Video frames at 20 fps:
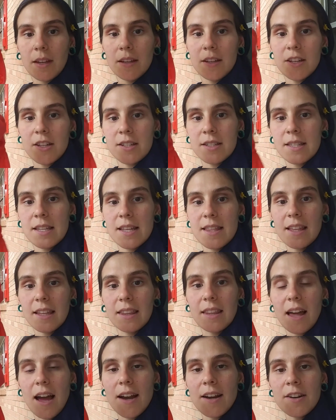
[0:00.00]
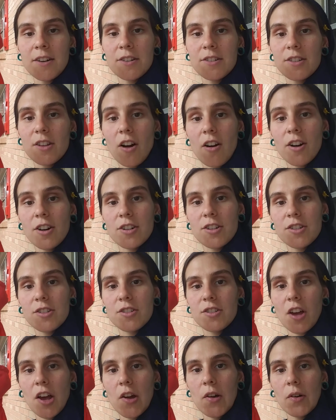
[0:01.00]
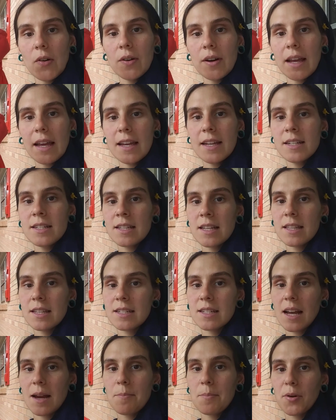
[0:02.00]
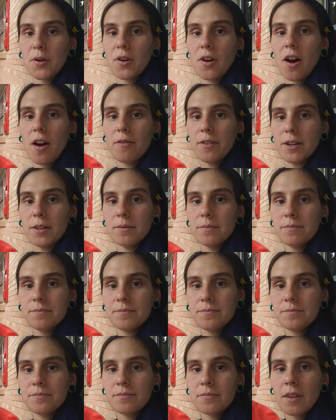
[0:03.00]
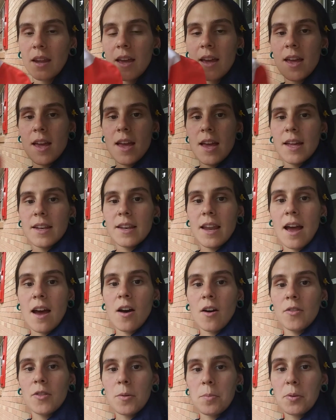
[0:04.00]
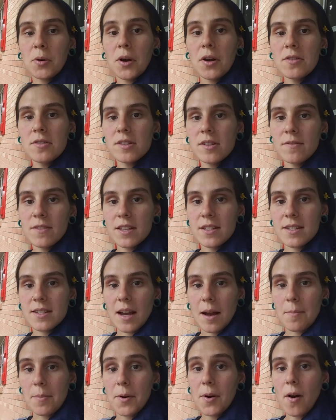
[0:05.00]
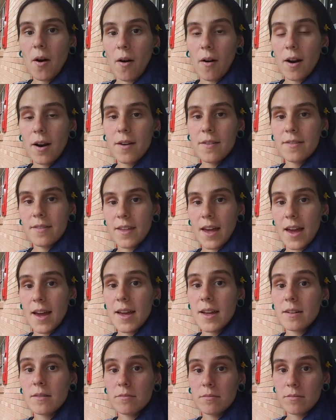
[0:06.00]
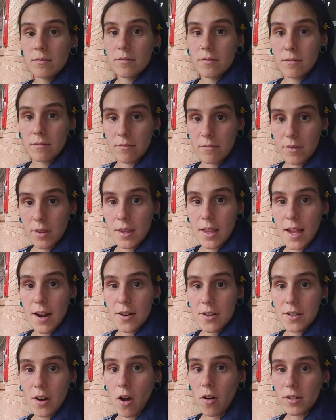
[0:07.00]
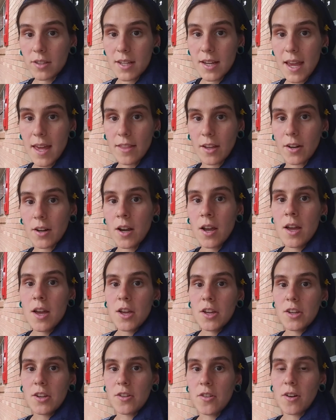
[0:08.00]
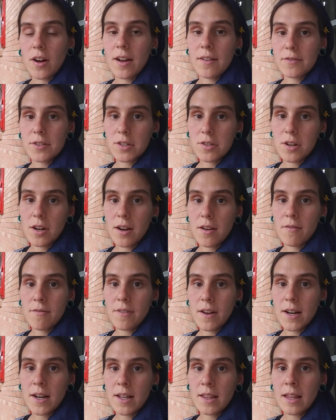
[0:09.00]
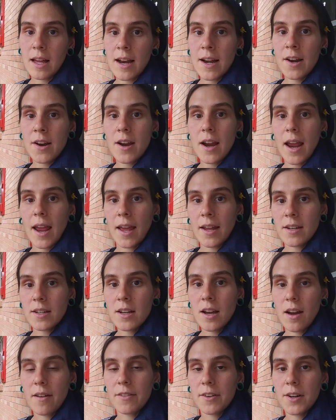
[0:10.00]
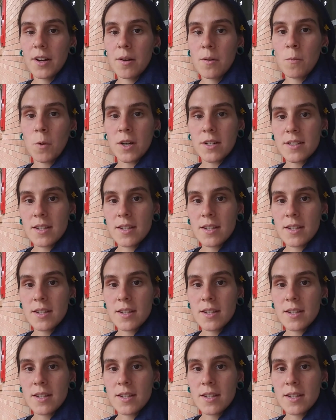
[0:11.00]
You can see the liners are sewn into the diaper cover. Now, the pros of this diaper are that they're all together. You don't have to try and find a liner and a cover at one